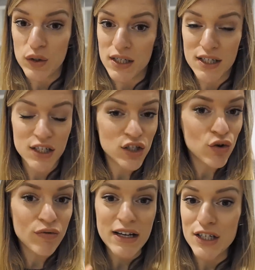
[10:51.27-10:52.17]
which is
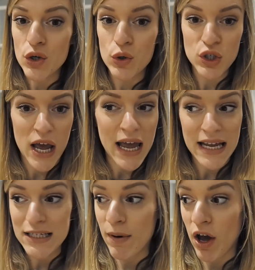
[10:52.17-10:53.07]
just grated courgette
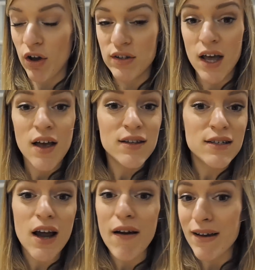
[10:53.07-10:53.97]
into my oats,
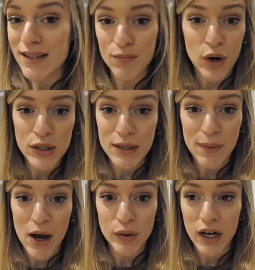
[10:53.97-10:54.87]
stirring in some protein
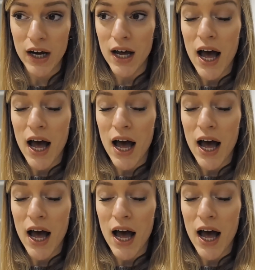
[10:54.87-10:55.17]
powder.